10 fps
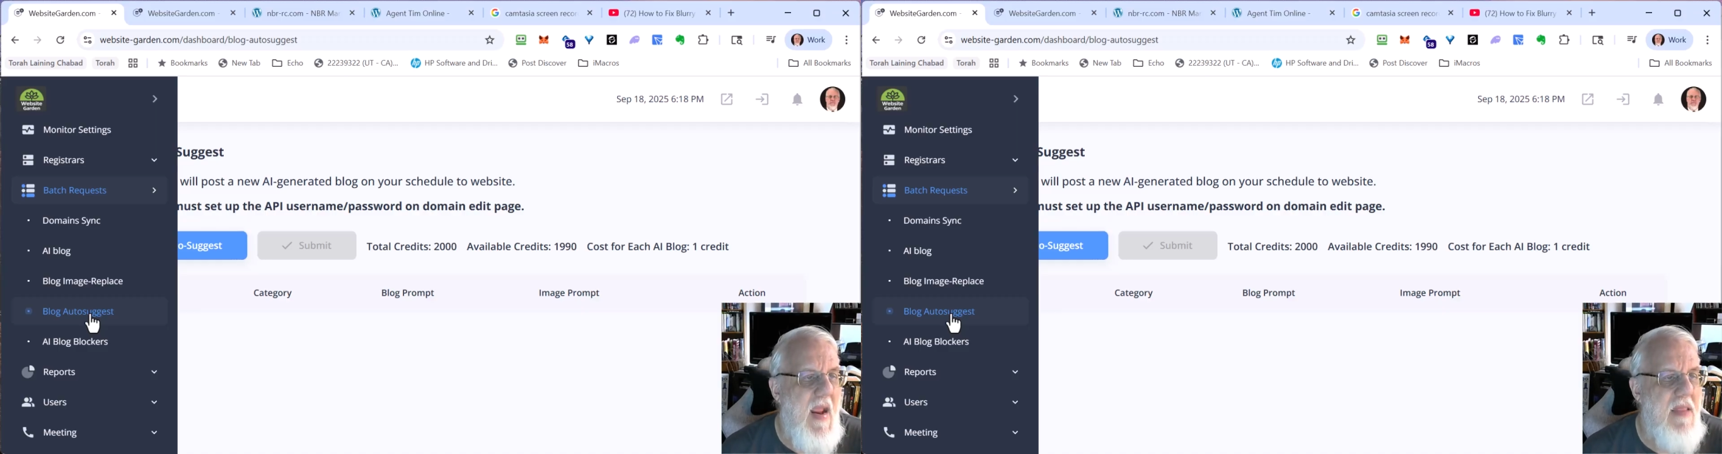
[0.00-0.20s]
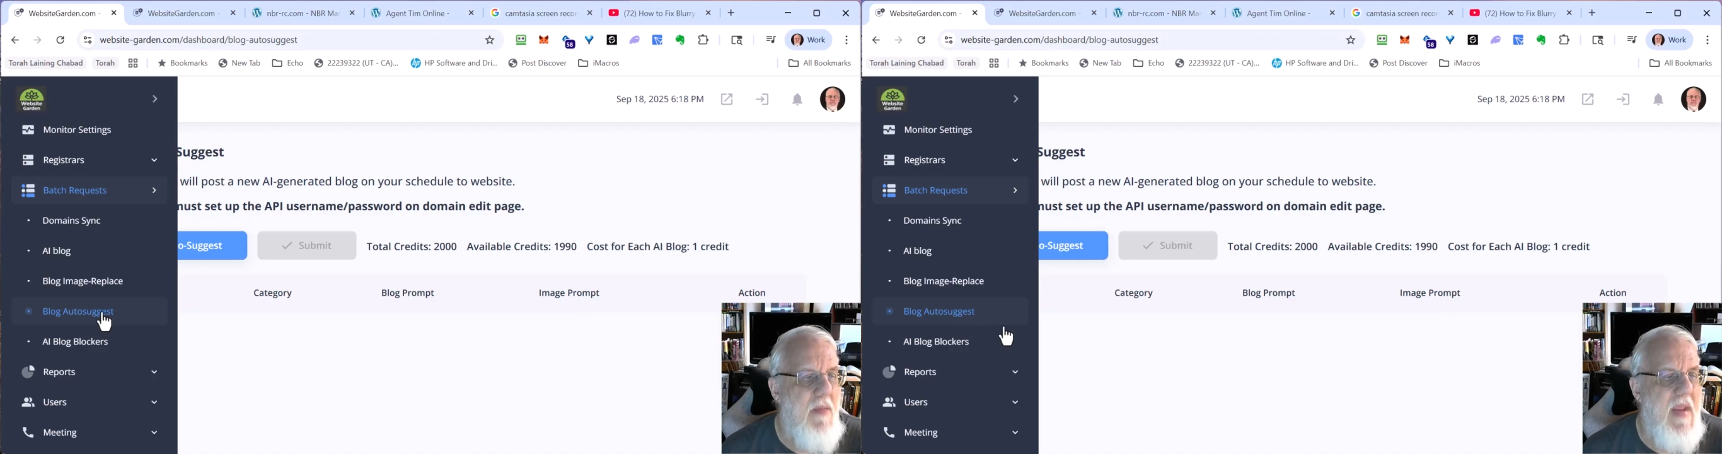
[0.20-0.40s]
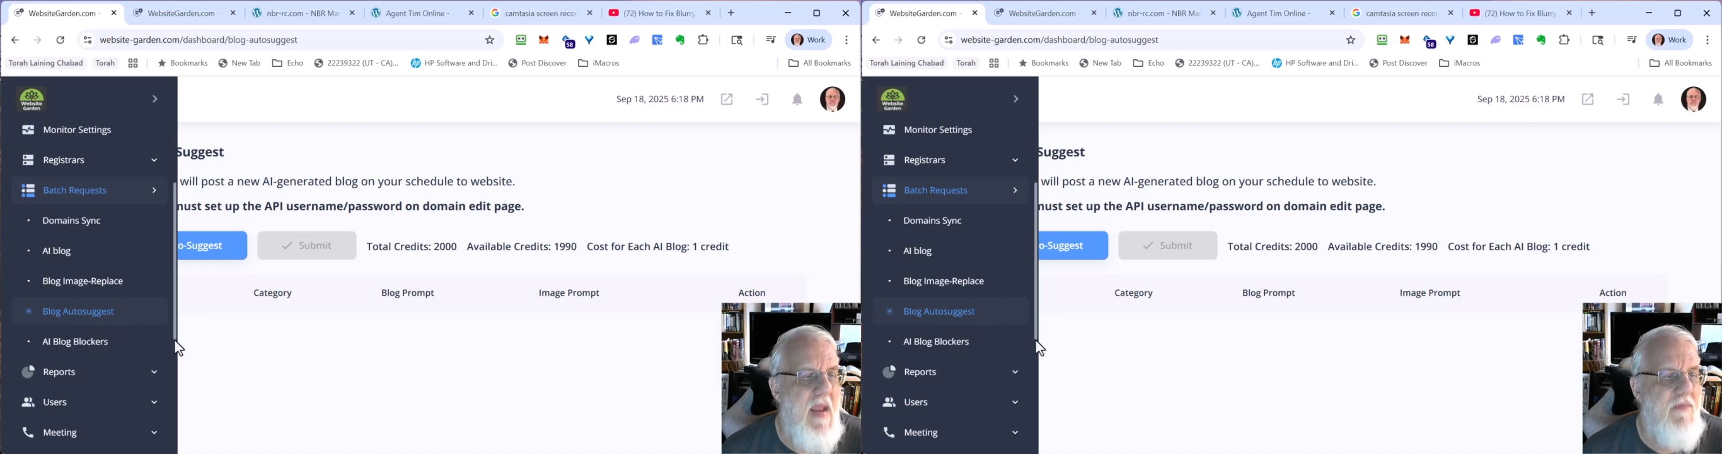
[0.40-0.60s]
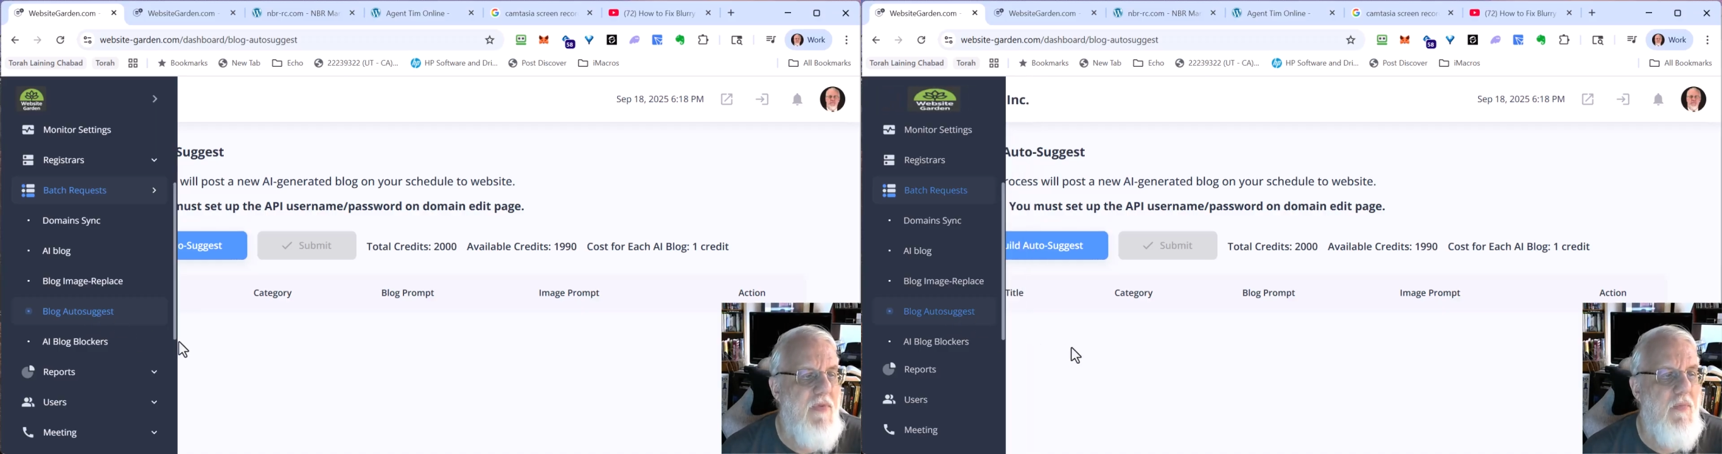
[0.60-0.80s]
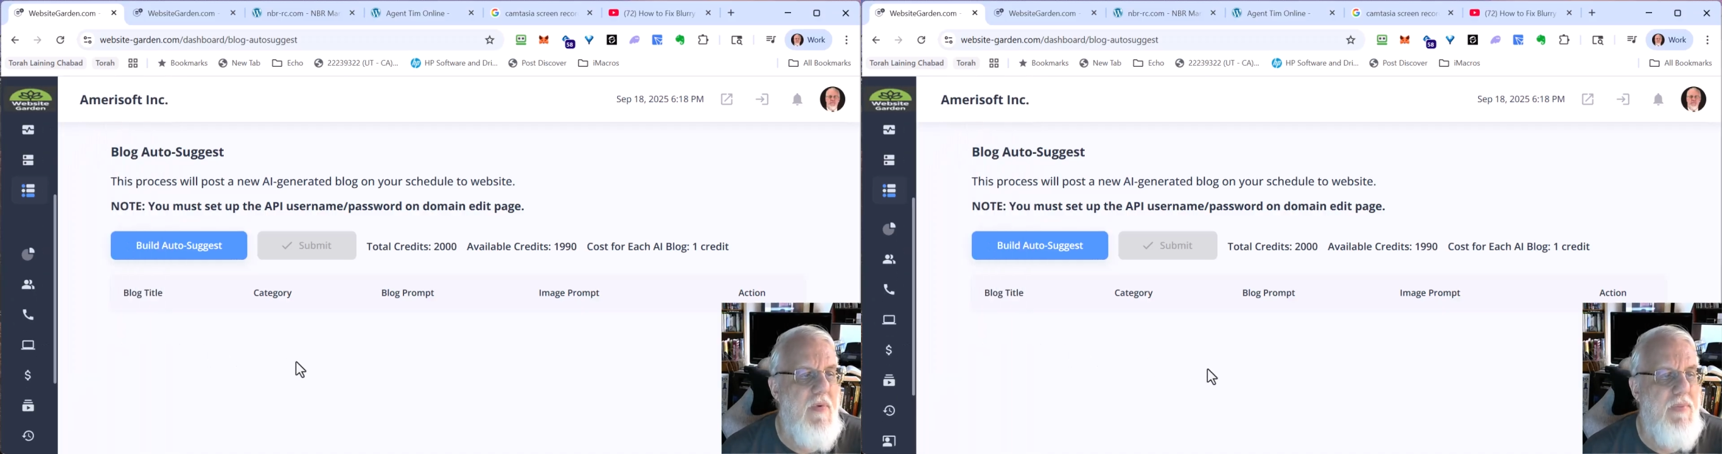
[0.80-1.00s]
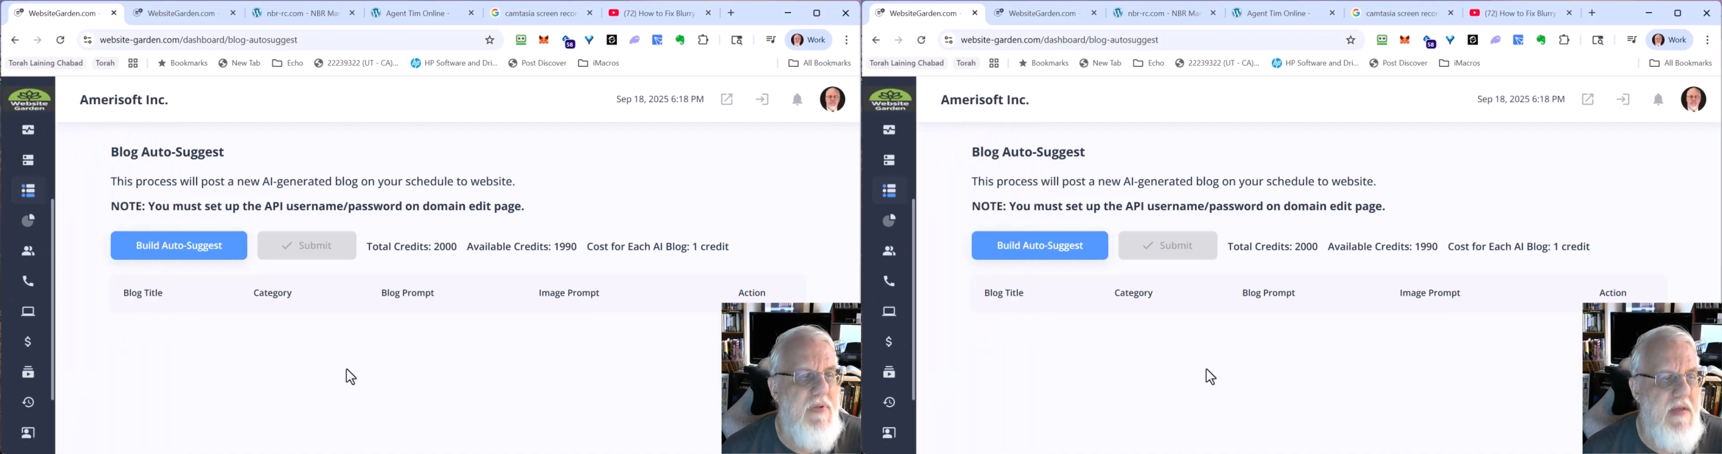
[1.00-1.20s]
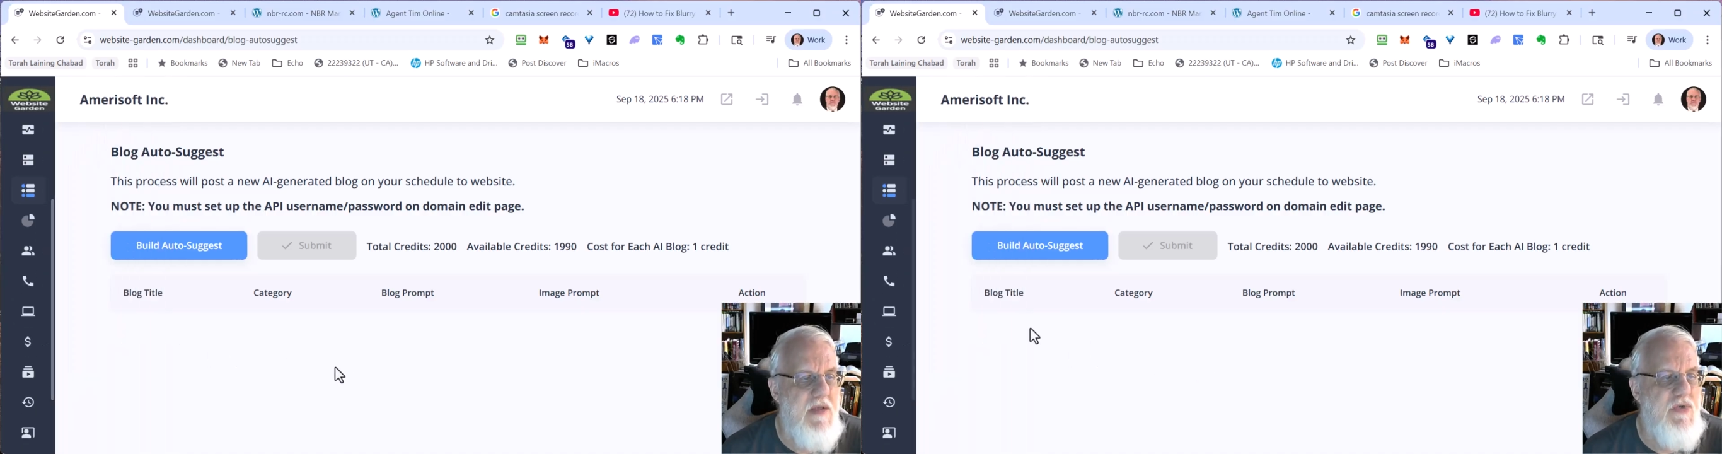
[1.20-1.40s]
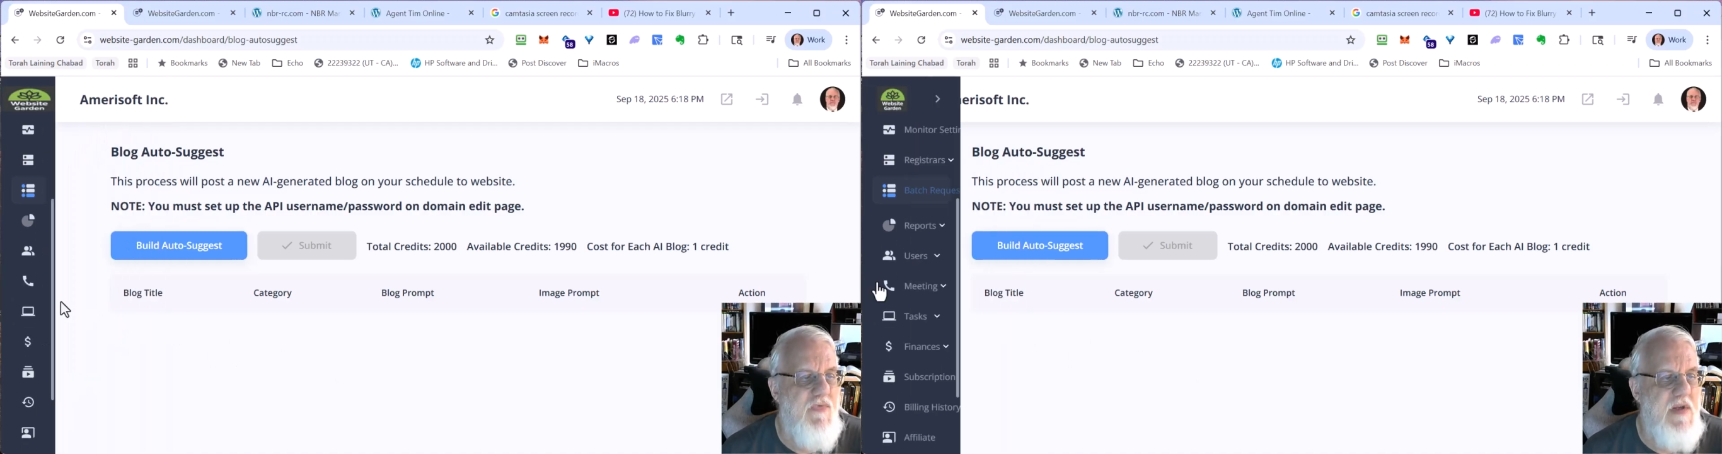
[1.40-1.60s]
And then we have the
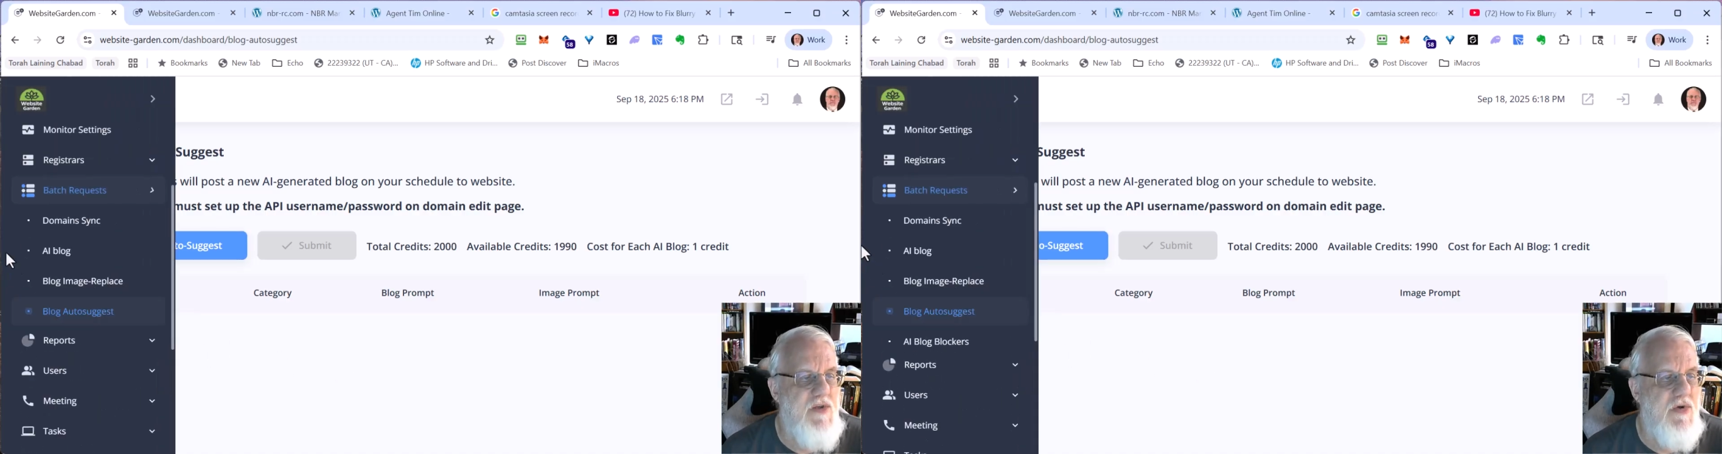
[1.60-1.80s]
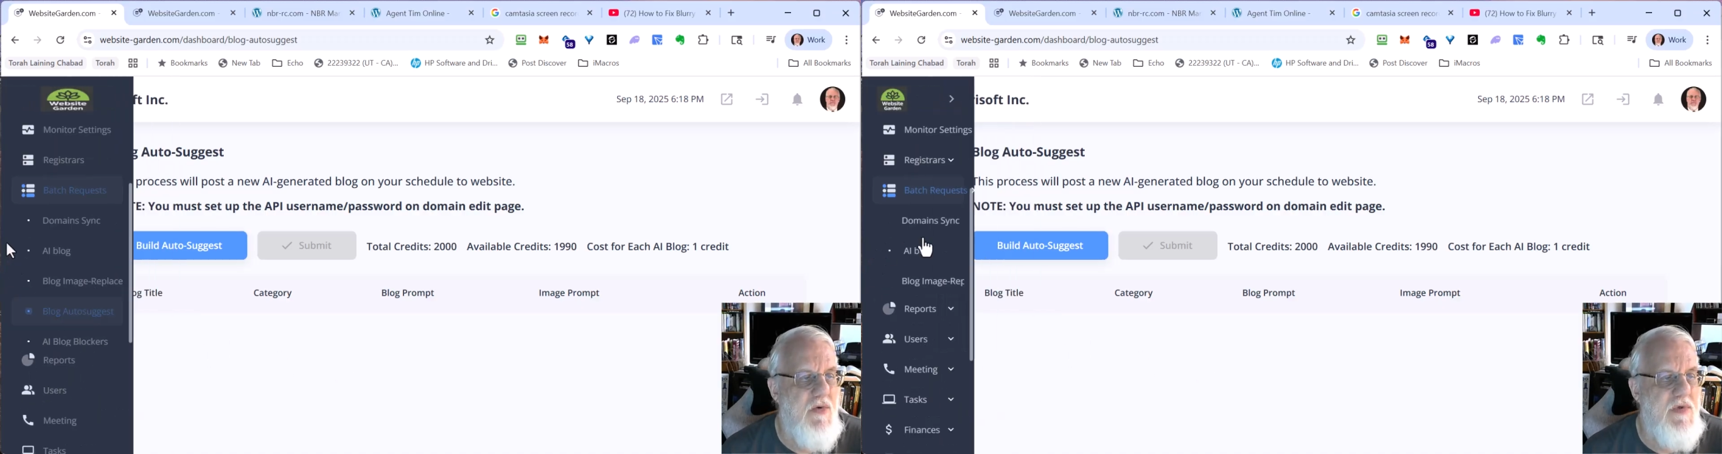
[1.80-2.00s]
replenish feature,